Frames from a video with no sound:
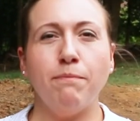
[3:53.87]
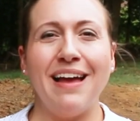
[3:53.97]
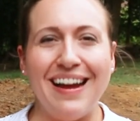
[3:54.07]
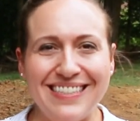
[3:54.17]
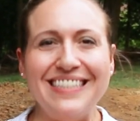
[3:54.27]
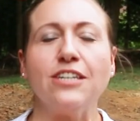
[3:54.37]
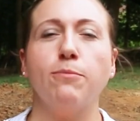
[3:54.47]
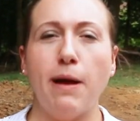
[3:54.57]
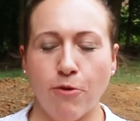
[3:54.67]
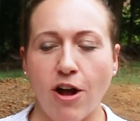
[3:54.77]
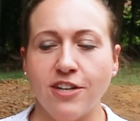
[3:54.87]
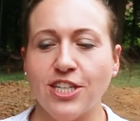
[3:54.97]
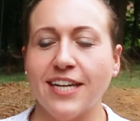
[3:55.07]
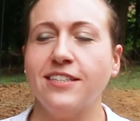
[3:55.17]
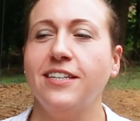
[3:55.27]
my idea or my
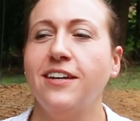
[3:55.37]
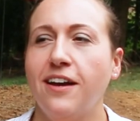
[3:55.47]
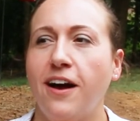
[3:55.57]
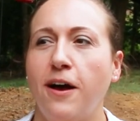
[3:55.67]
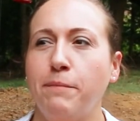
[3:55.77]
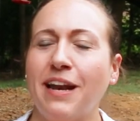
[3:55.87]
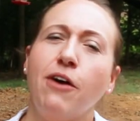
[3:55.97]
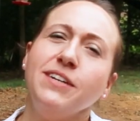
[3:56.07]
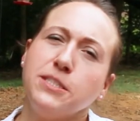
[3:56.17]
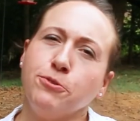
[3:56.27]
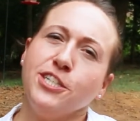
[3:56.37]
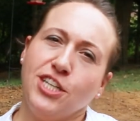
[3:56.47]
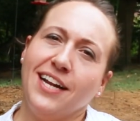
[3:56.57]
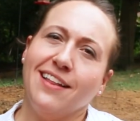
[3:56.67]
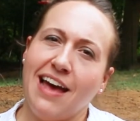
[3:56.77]
project. Um, and I always appreciated